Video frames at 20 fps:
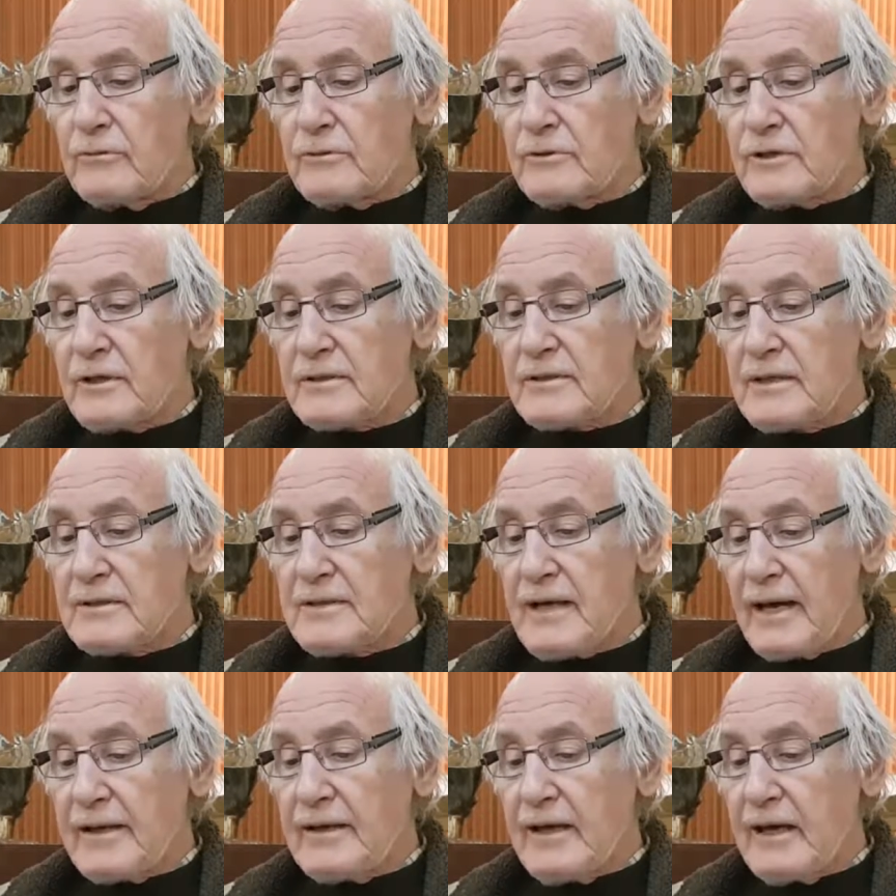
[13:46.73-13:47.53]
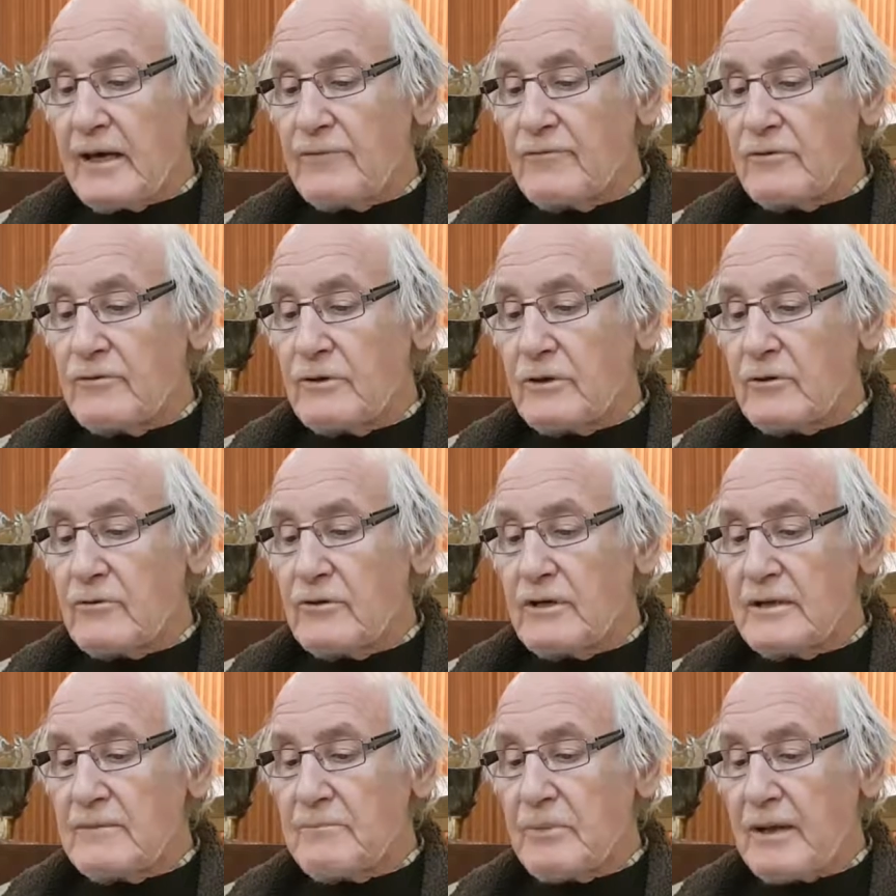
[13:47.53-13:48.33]
Just as I gave you the
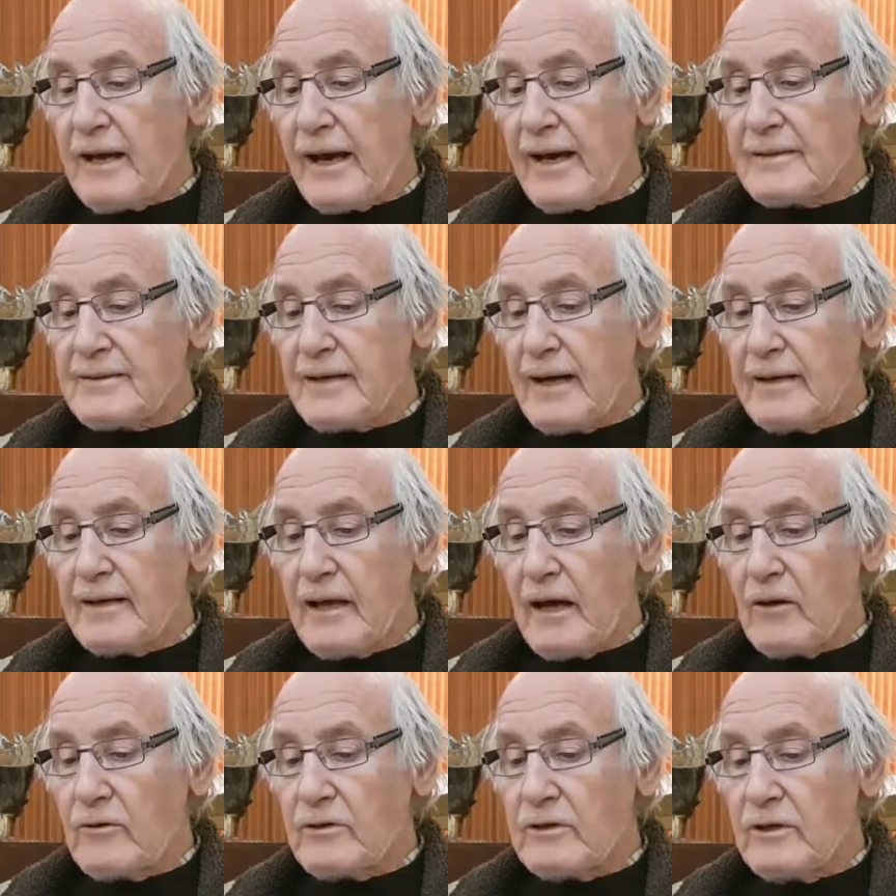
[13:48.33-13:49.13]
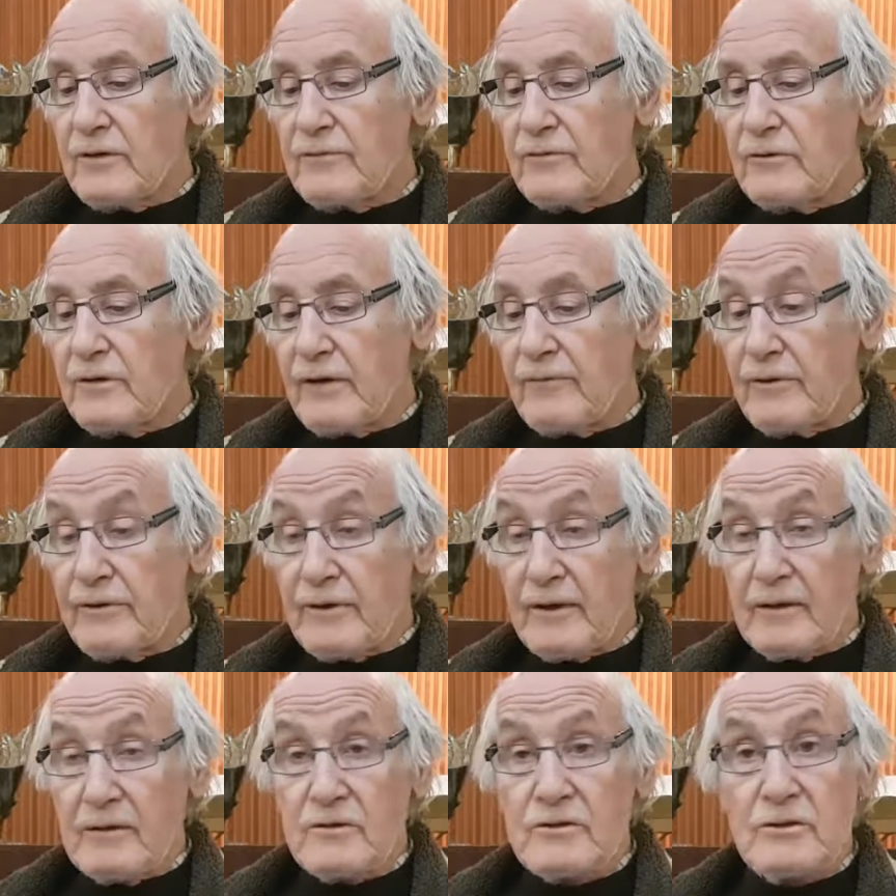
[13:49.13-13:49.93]
green plants, I now give you
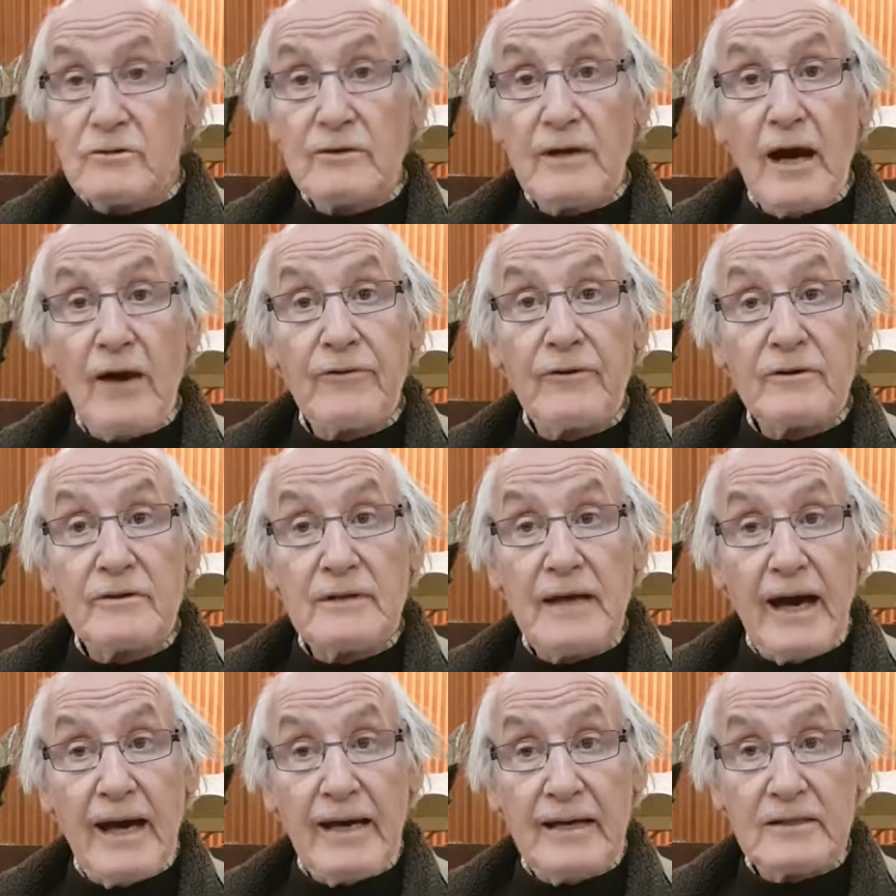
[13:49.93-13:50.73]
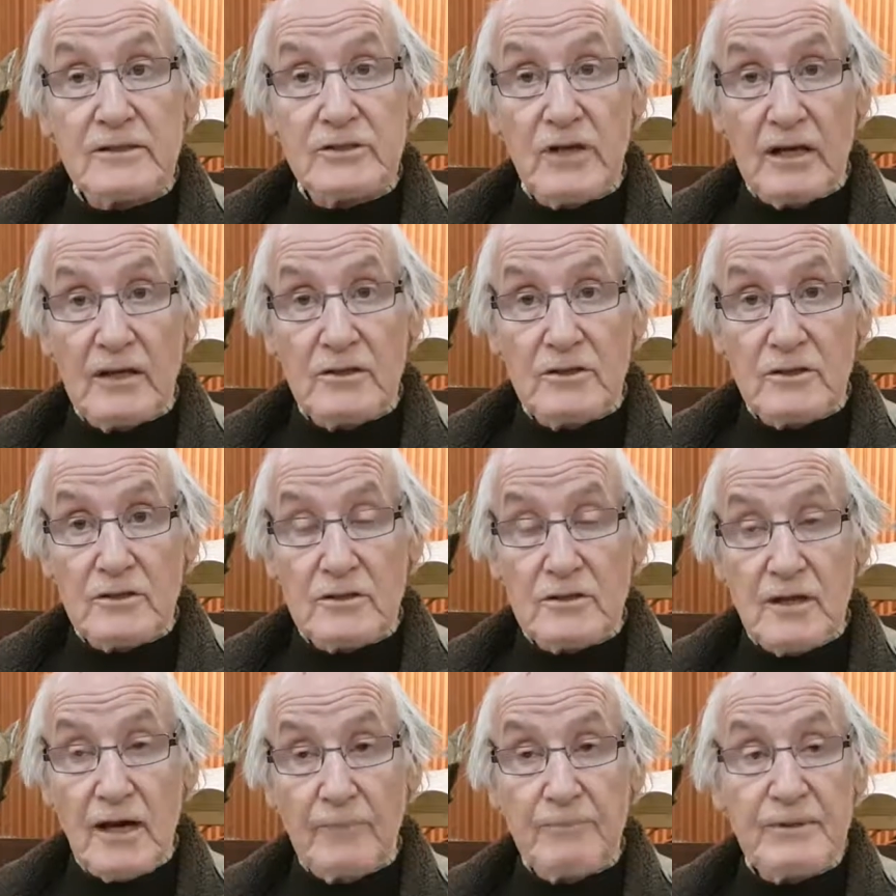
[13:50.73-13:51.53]
everything. So now their diet
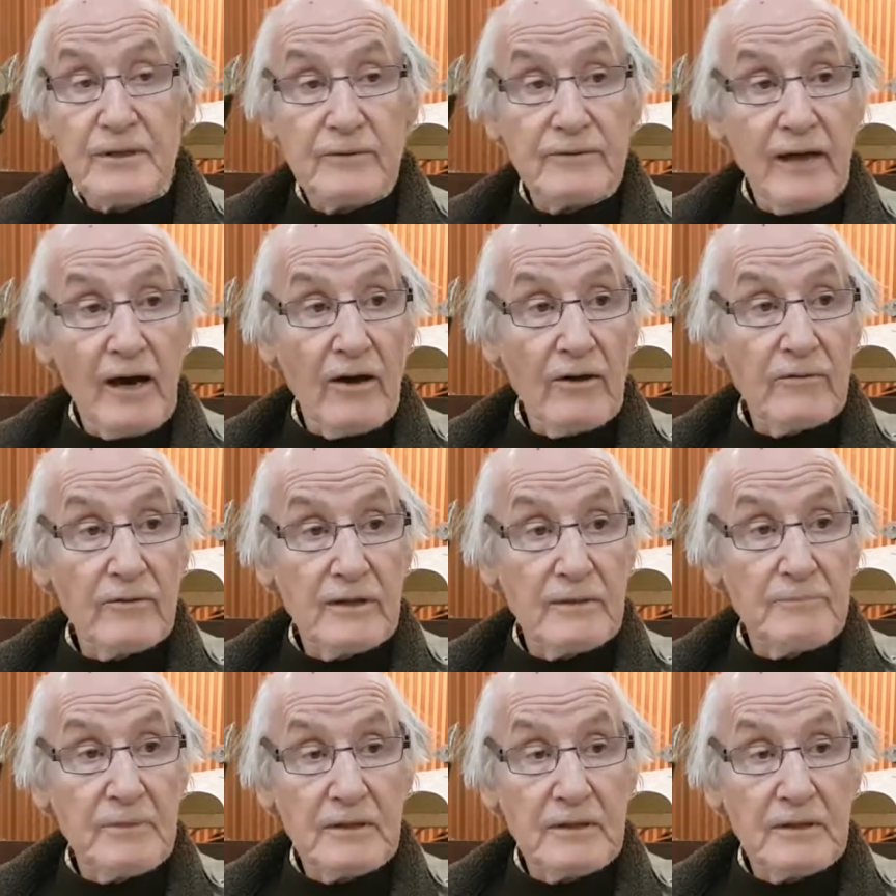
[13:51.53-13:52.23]
changes. Up till now,